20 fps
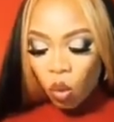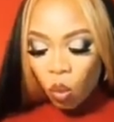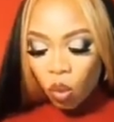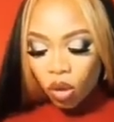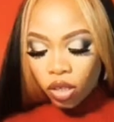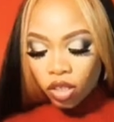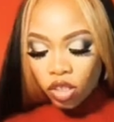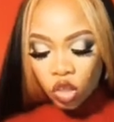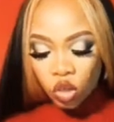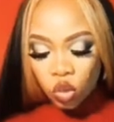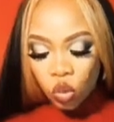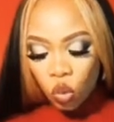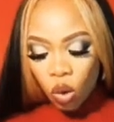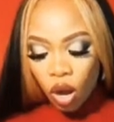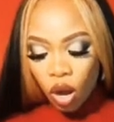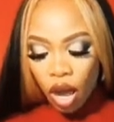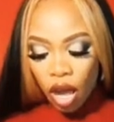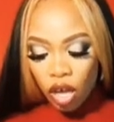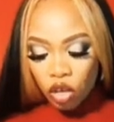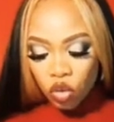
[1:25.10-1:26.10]
what school
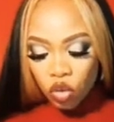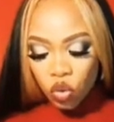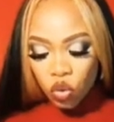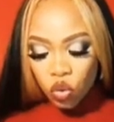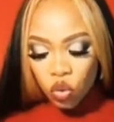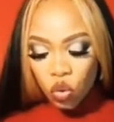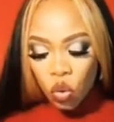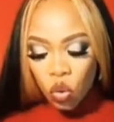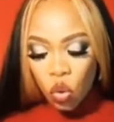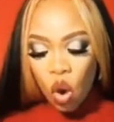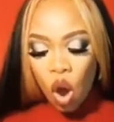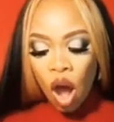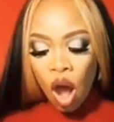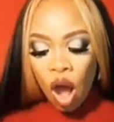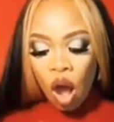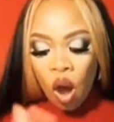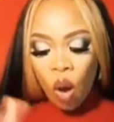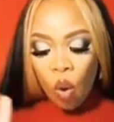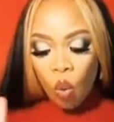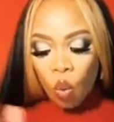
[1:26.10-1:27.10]
are you,
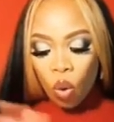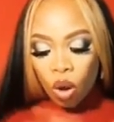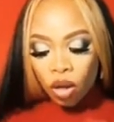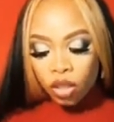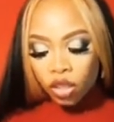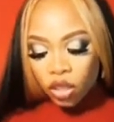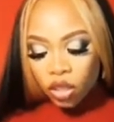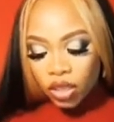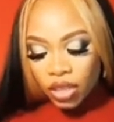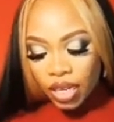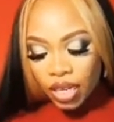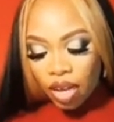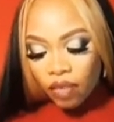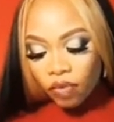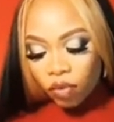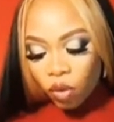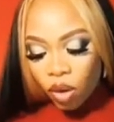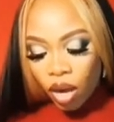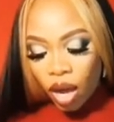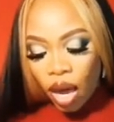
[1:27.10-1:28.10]
what
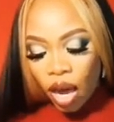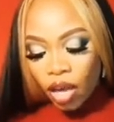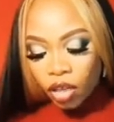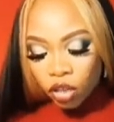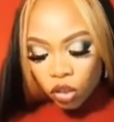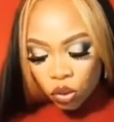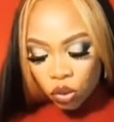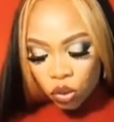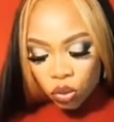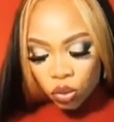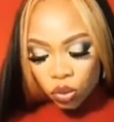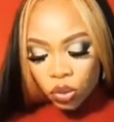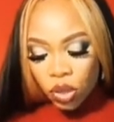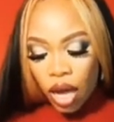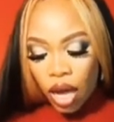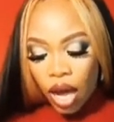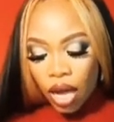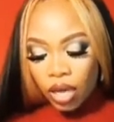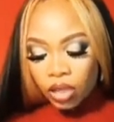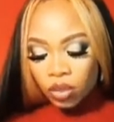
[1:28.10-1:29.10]
level are
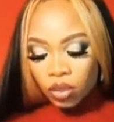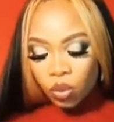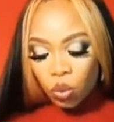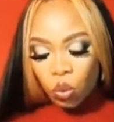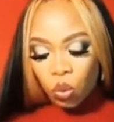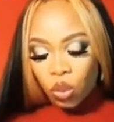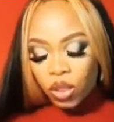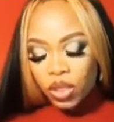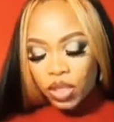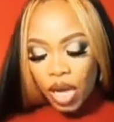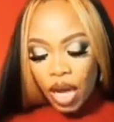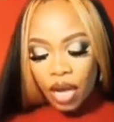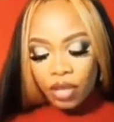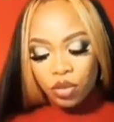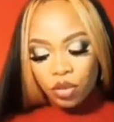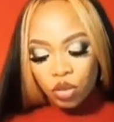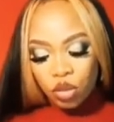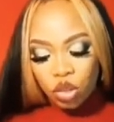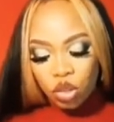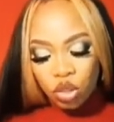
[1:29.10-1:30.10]
you, and what are
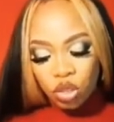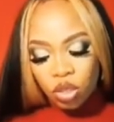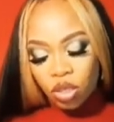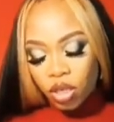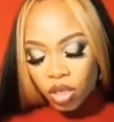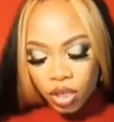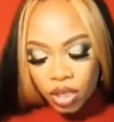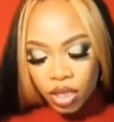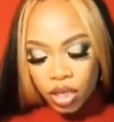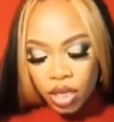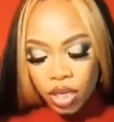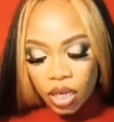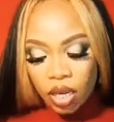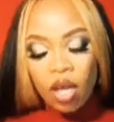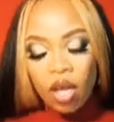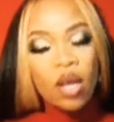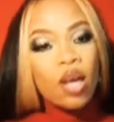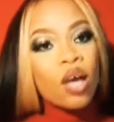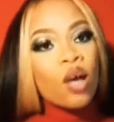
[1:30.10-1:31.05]
you studying?